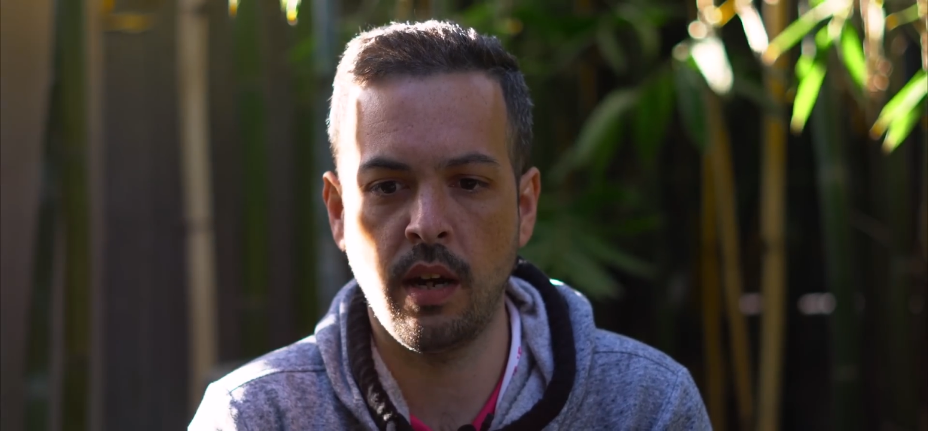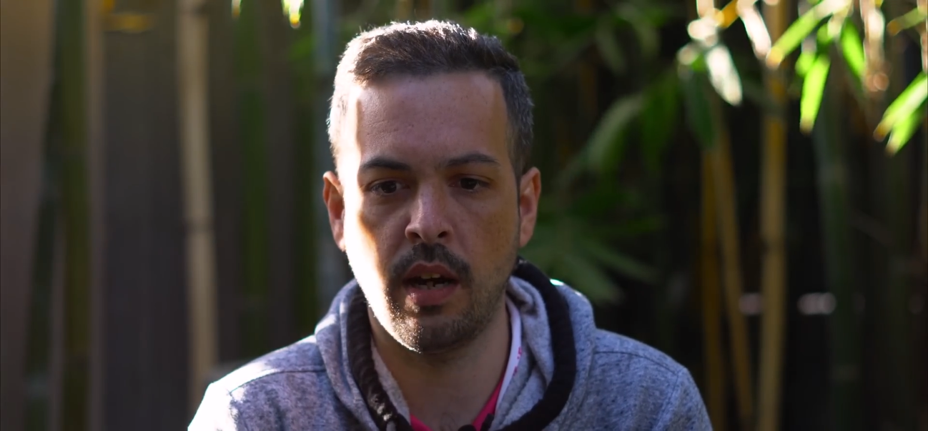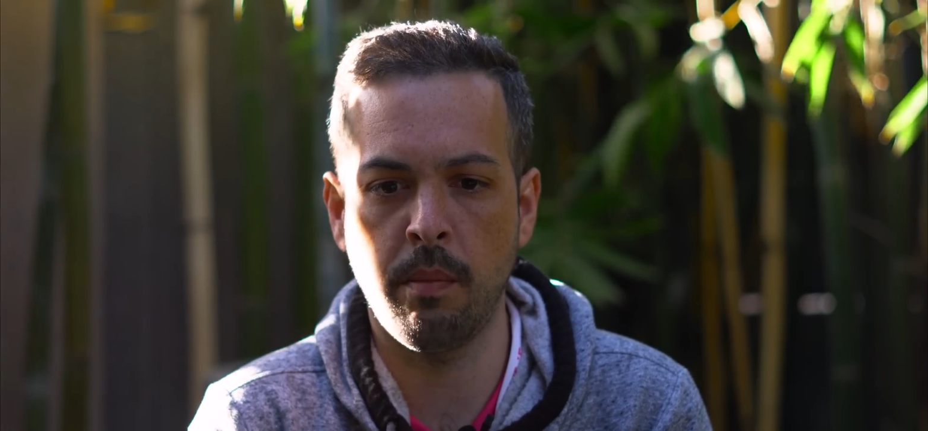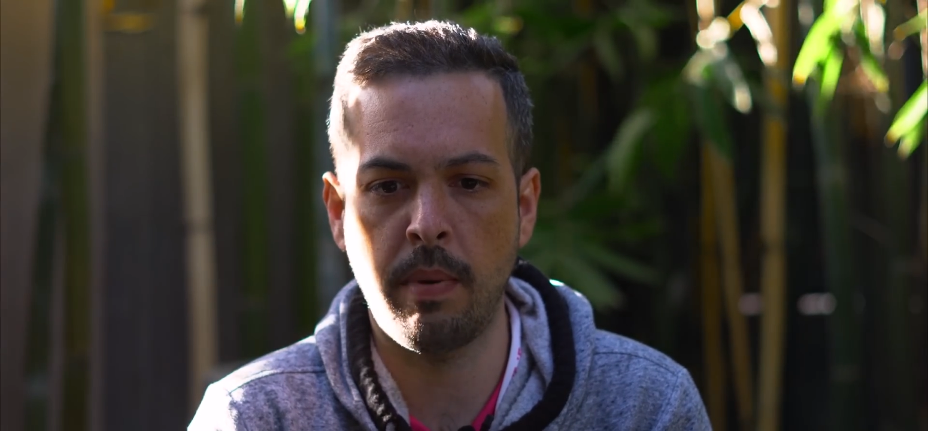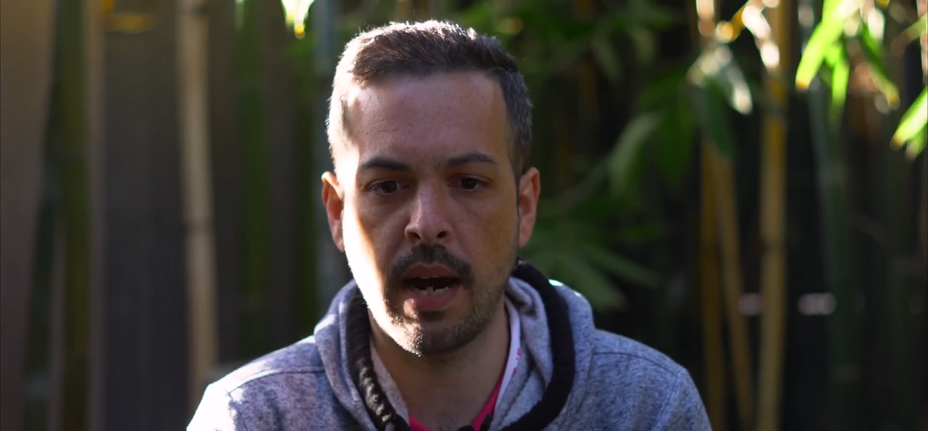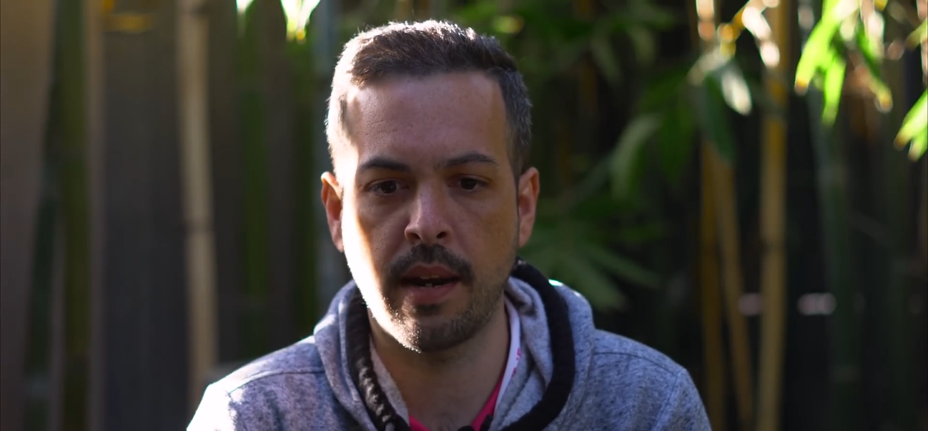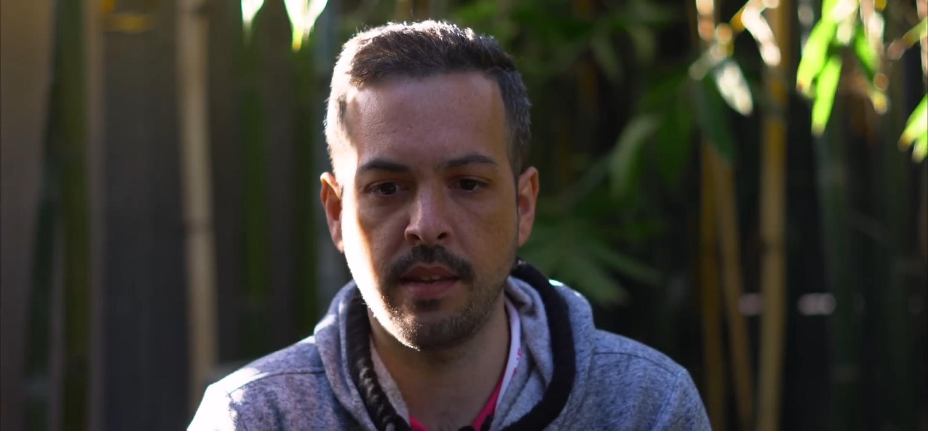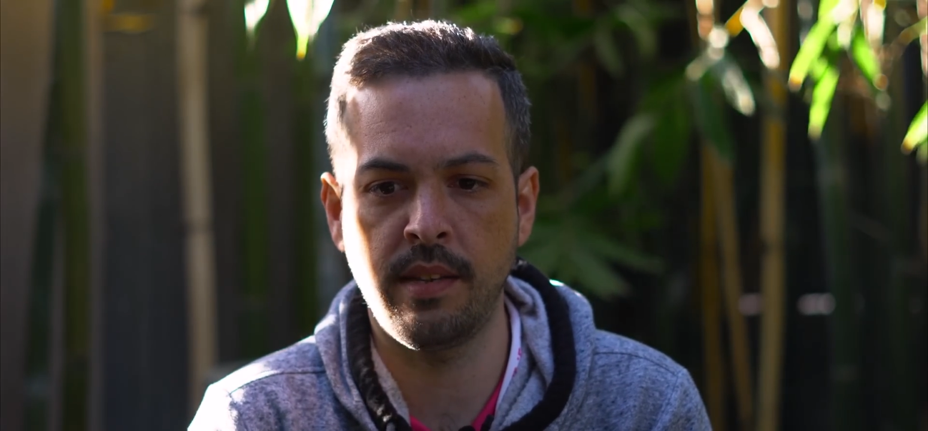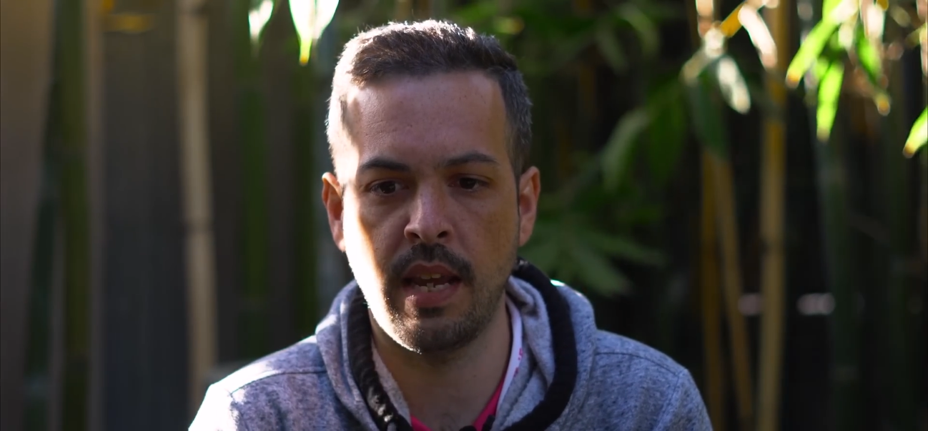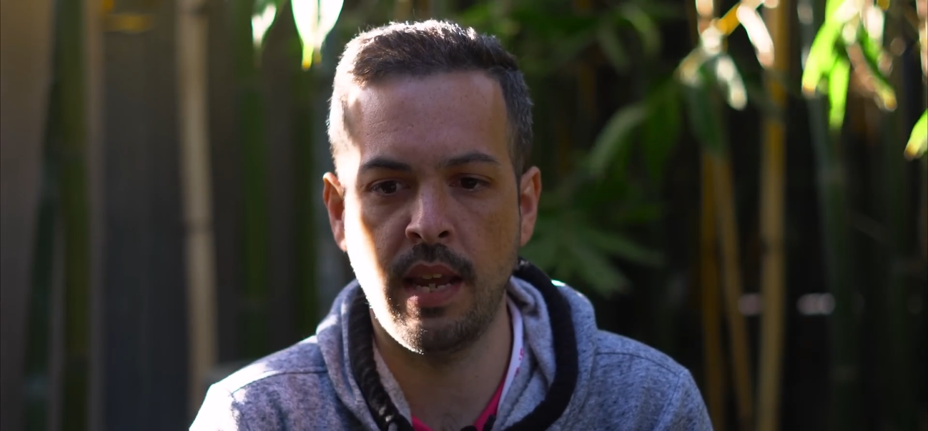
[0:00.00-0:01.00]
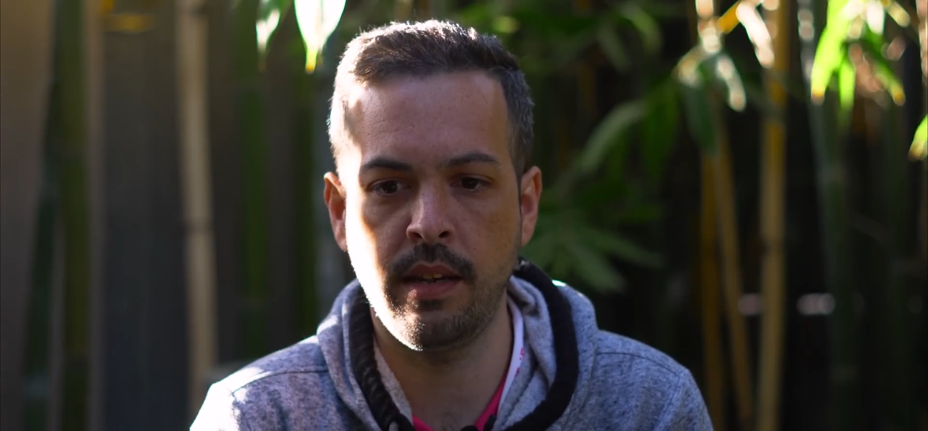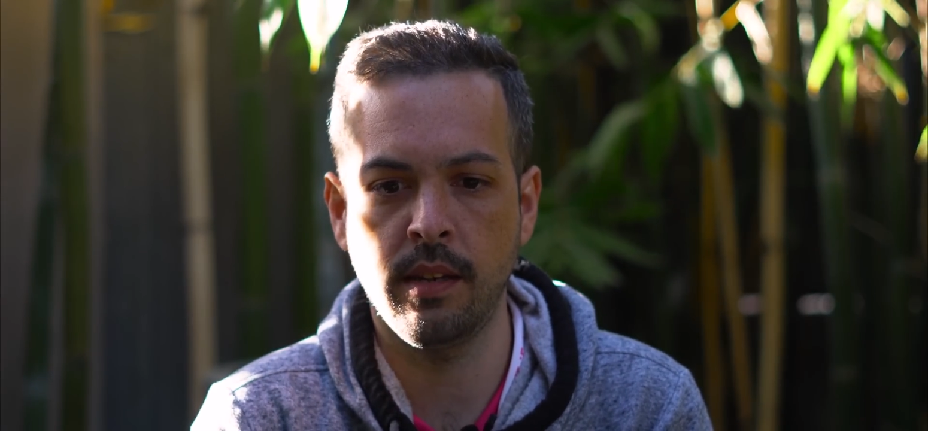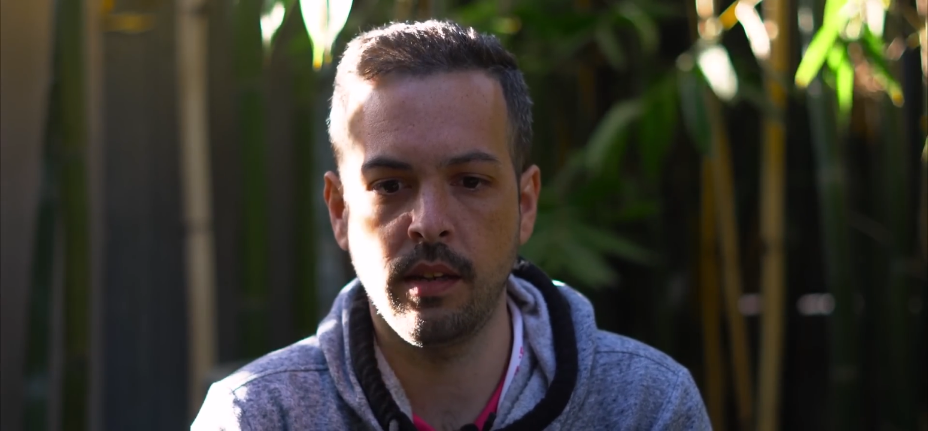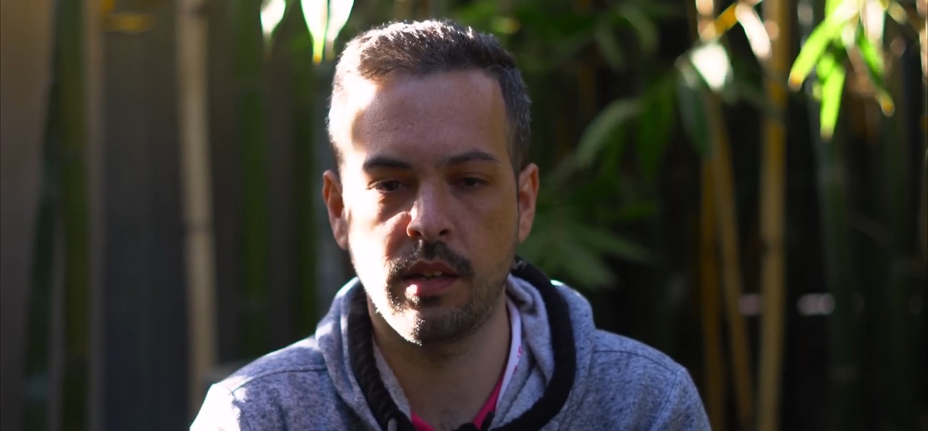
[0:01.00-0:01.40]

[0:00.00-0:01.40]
back in the day,